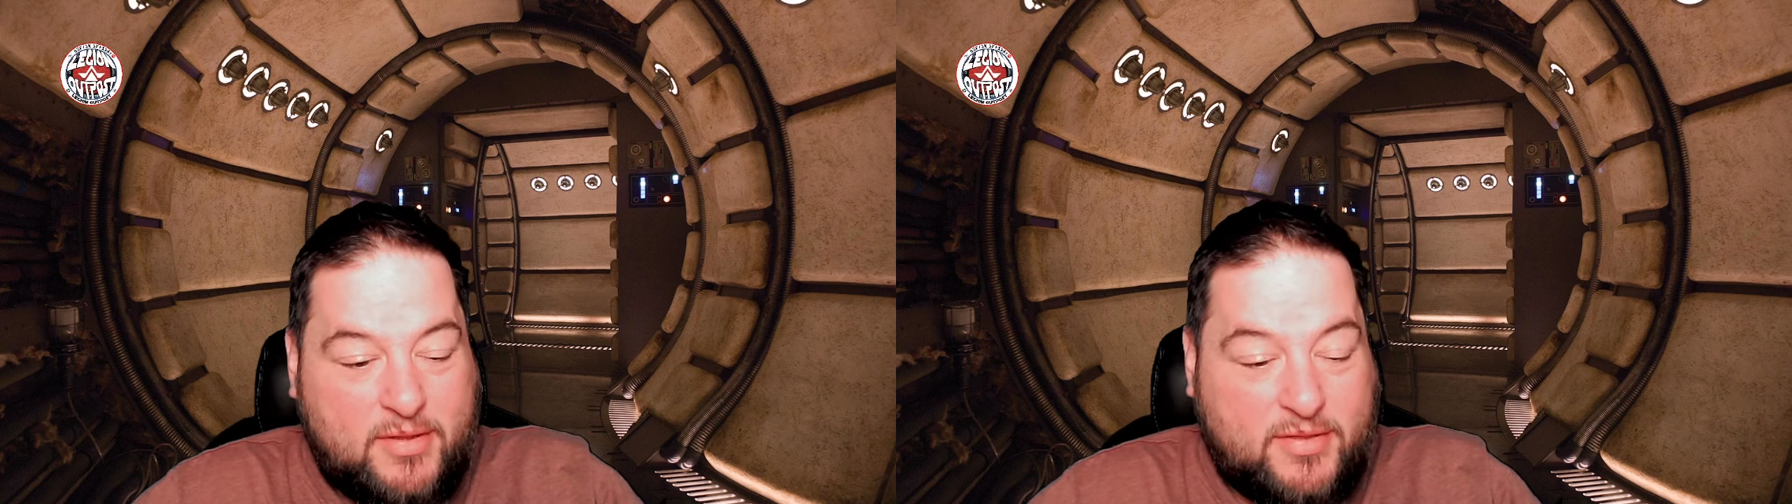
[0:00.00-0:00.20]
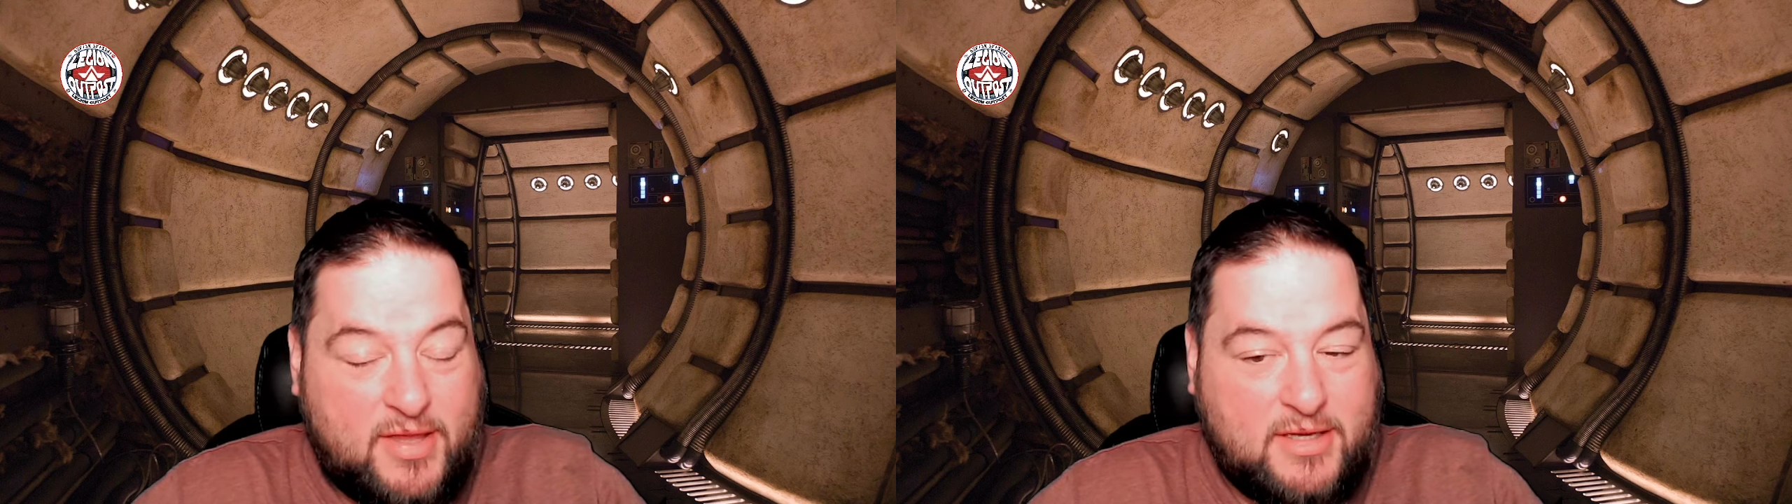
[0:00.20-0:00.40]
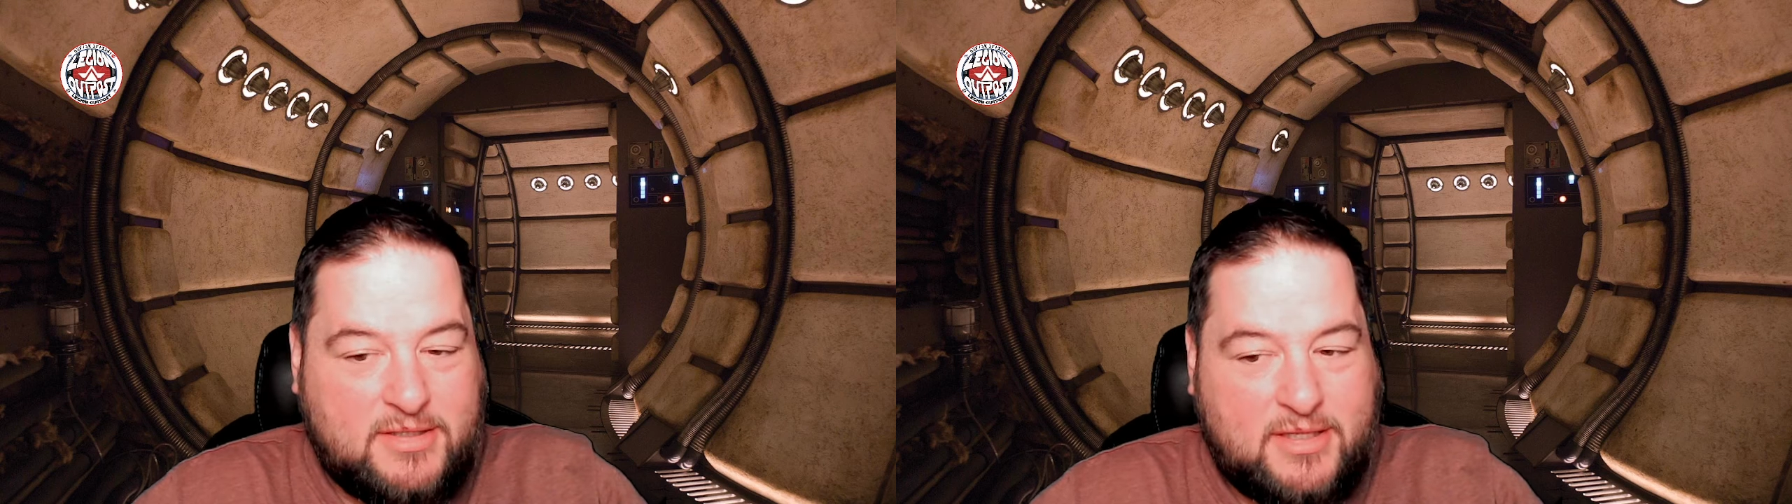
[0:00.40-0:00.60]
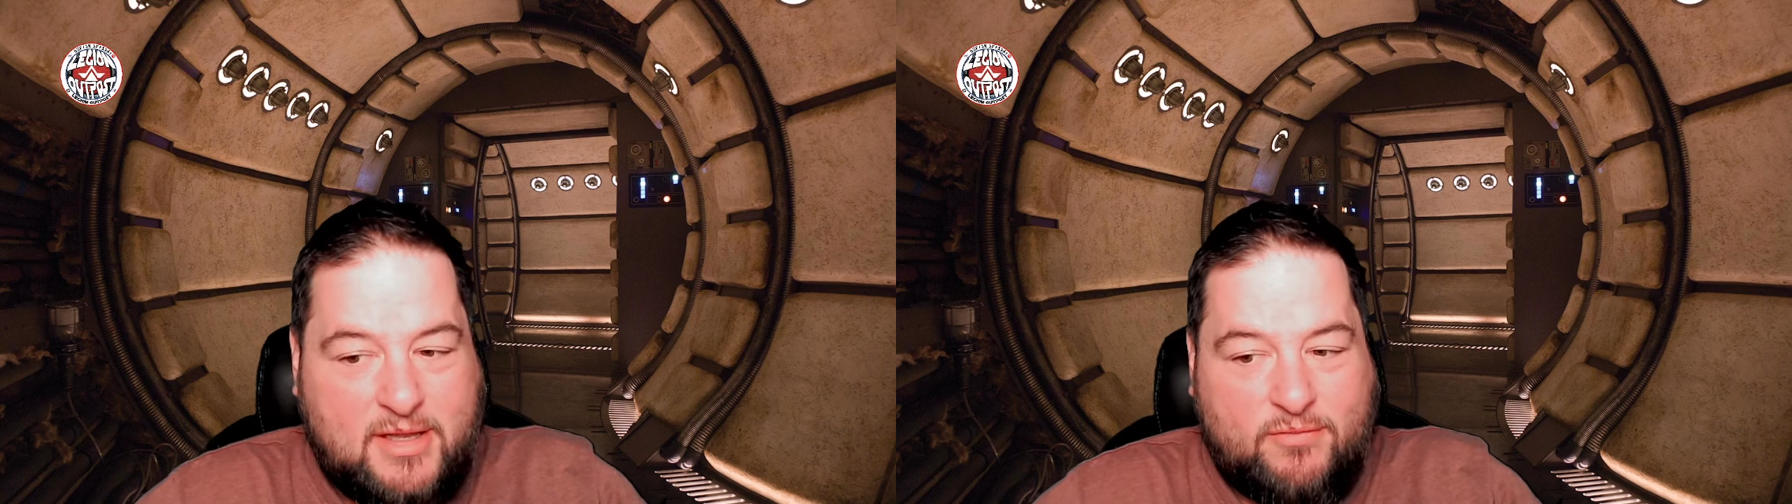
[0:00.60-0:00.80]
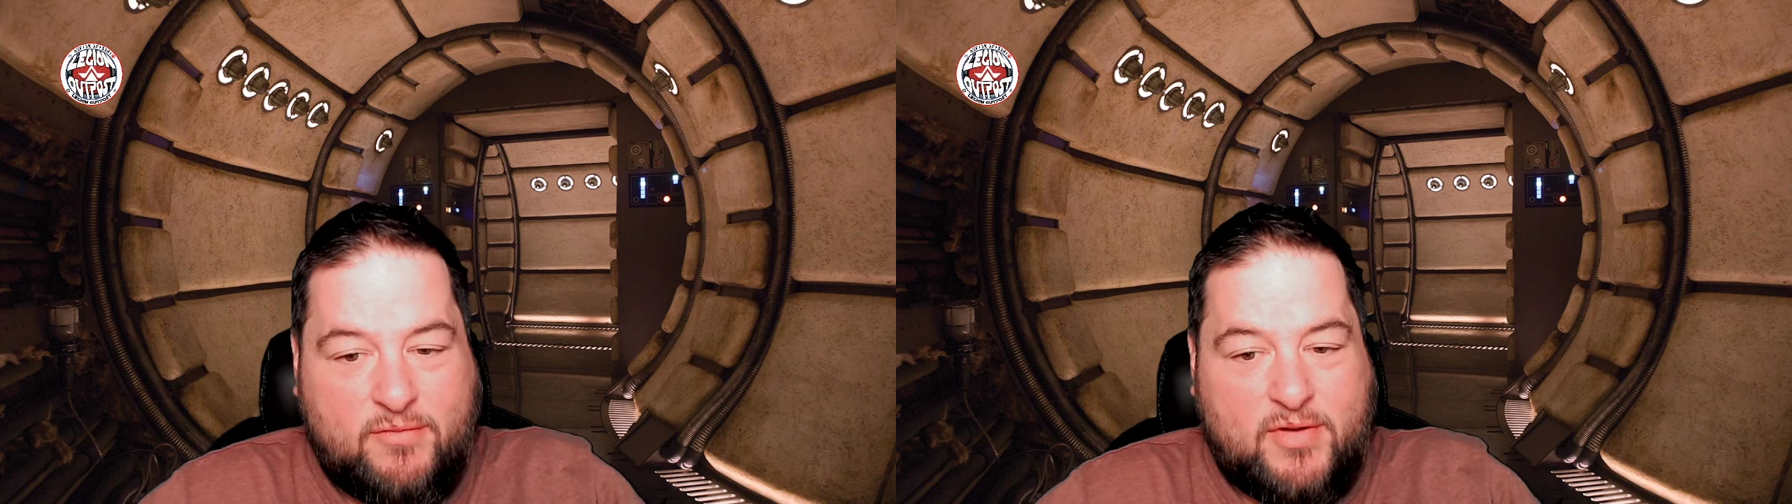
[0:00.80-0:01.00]
of the things that
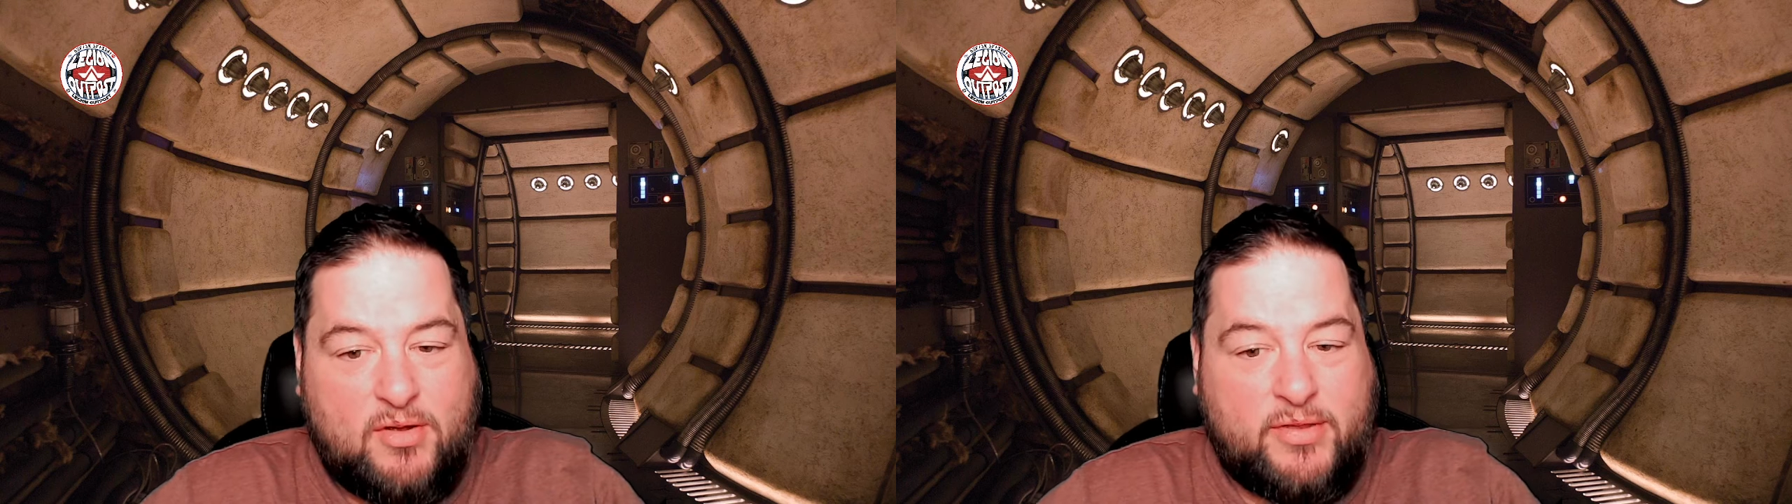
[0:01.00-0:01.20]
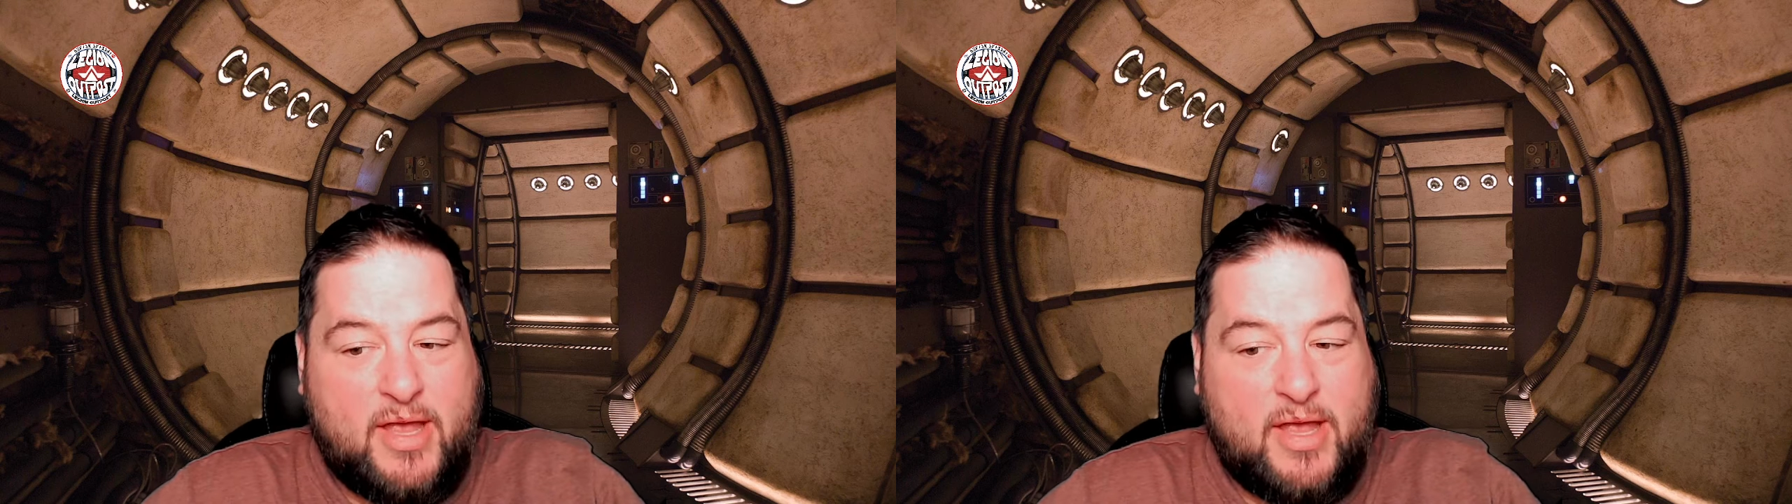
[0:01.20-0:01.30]
they've revealed,